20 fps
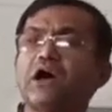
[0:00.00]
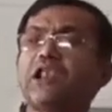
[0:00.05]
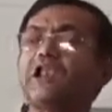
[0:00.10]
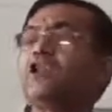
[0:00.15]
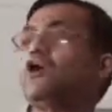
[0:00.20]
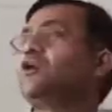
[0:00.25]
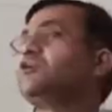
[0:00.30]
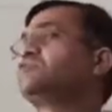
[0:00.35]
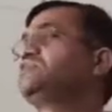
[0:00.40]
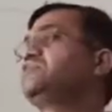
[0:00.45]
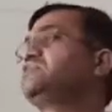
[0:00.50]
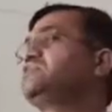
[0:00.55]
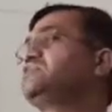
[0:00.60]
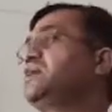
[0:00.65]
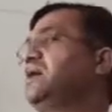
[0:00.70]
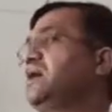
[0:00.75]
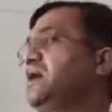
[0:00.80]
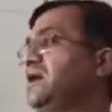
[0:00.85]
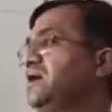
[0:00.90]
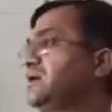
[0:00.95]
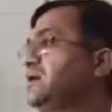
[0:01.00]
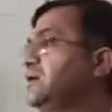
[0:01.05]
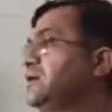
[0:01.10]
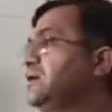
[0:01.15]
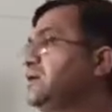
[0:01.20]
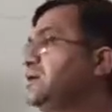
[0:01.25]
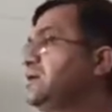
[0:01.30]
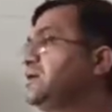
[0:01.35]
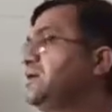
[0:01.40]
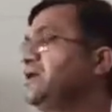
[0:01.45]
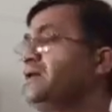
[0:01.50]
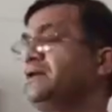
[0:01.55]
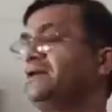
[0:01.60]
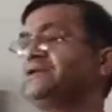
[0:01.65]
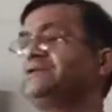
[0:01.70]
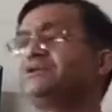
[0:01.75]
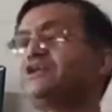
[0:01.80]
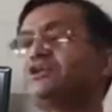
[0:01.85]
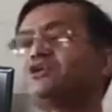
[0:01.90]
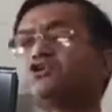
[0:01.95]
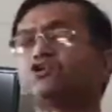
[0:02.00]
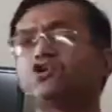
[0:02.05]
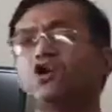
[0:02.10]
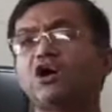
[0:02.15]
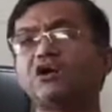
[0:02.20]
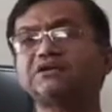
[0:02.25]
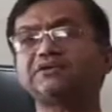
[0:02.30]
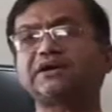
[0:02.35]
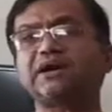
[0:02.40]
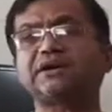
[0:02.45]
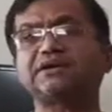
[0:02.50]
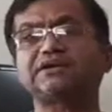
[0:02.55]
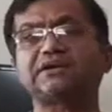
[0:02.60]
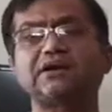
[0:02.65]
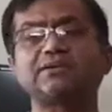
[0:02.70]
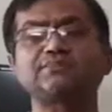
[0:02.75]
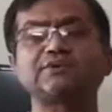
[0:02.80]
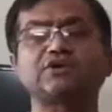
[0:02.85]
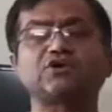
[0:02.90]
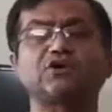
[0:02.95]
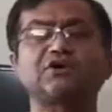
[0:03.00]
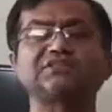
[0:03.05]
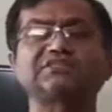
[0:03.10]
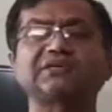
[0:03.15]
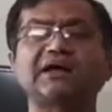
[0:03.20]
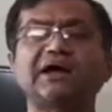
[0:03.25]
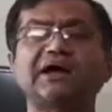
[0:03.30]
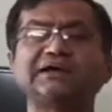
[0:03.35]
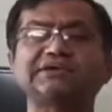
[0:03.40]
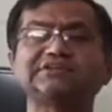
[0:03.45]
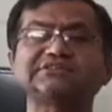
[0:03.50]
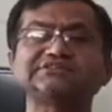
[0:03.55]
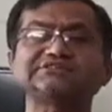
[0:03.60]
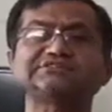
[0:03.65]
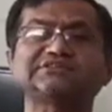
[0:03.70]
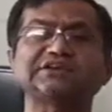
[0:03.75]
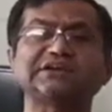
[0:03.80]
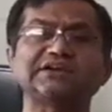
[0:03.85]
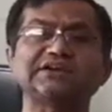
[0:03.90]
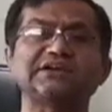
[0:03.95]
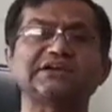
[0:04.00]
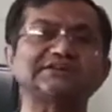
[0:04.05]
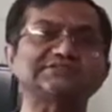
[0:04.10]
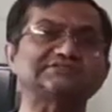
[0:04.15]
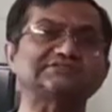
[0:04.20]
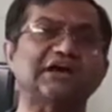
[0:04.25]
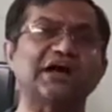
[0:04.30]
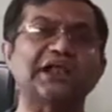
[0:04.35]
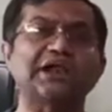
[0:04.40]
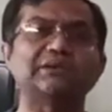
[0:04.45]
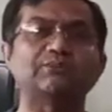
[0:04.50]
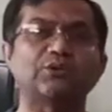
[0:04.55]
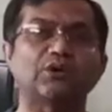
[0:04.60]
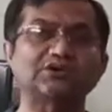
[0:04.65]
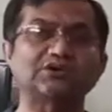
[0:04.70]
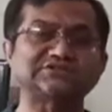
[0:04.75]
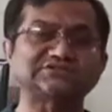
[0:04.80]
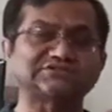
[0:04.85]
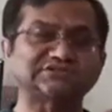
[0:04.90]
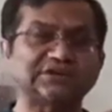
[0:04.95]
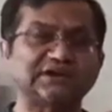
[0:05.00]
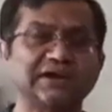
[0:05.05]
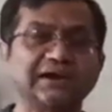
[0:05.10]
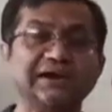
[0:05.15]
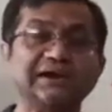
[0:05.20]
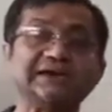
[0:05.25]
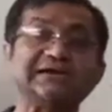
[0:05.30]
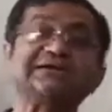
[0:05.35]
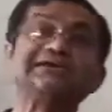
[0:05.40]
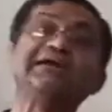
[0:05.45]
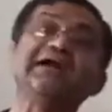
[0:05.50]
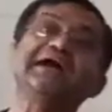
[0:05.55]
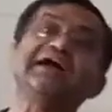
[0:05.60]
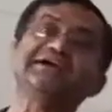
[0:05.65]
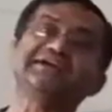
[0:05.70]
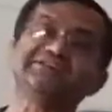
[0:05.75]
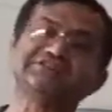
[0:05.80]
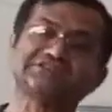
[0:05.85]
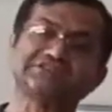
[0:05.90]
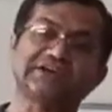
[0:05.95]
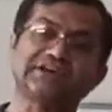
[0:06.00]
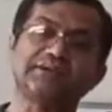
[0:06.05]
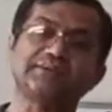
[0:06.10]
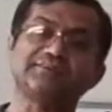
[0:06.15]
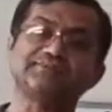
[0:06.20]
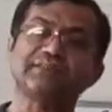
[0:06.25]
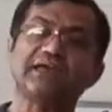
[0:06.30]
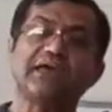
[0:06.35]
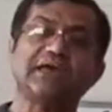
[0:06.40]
along with the hair, they do not get hurt because that skin is almost dead skin,